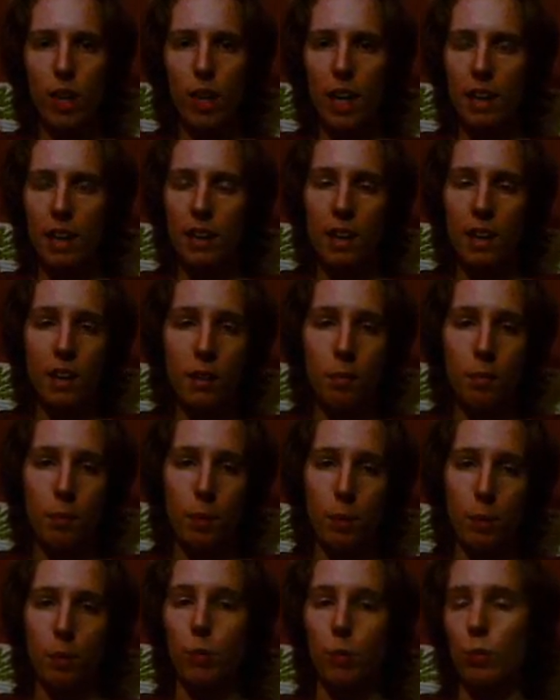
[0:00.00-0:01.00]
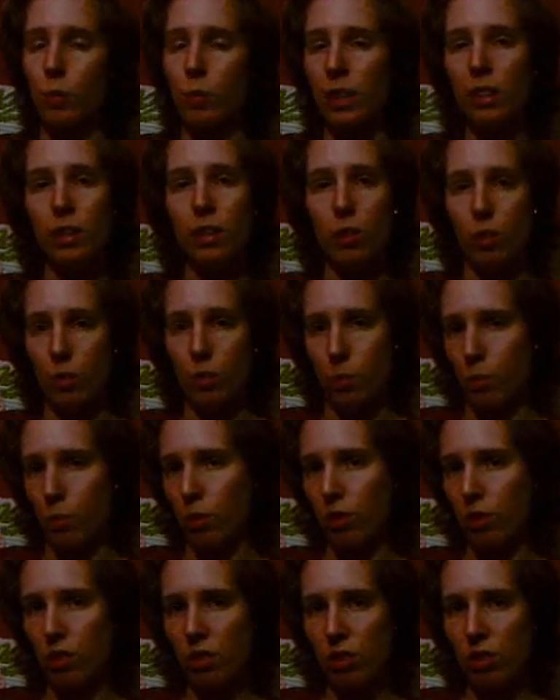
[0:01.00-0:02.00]
And then people read those
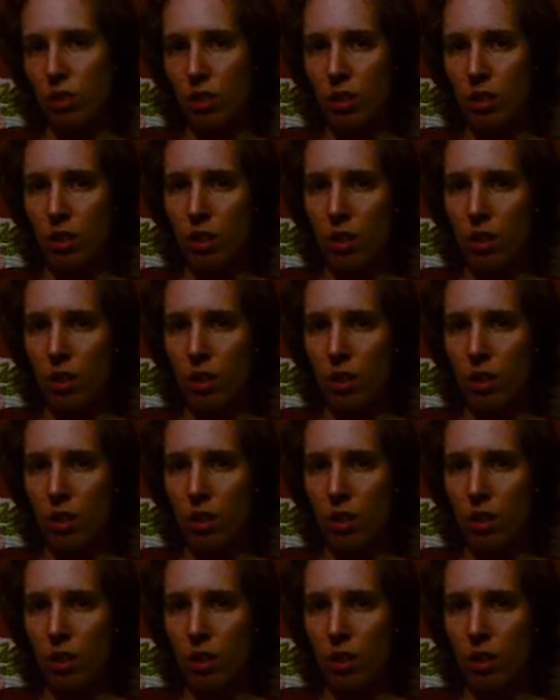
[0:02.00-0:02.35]
books,